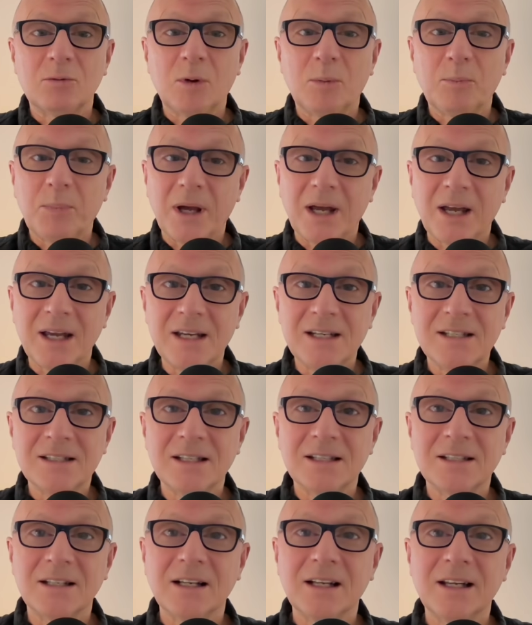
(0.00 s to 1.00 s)

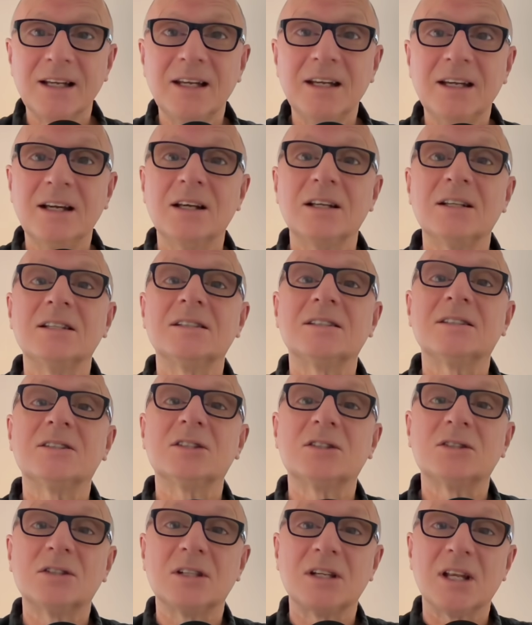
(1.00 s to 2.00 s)
repeatedly
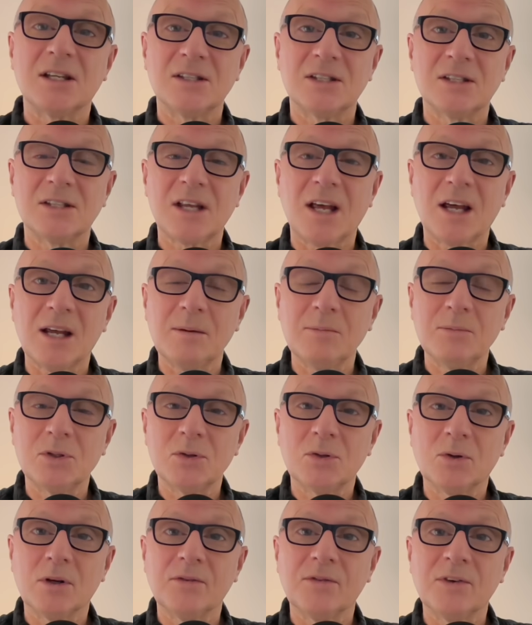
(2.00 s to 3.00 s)
the same
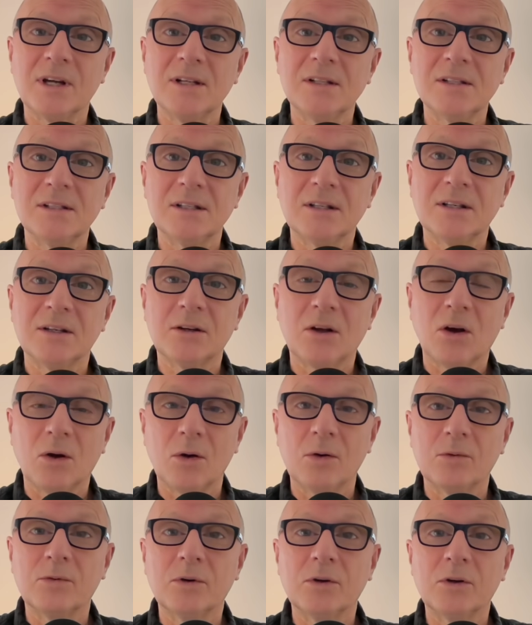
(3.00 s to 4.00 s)
sort of incident
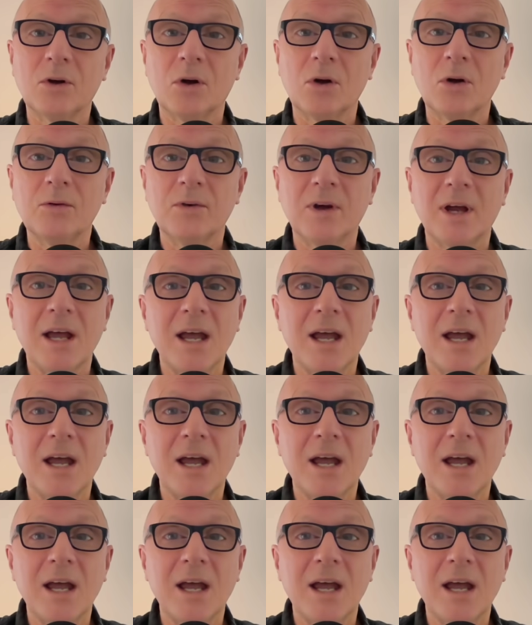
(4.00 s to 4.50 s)
over and over,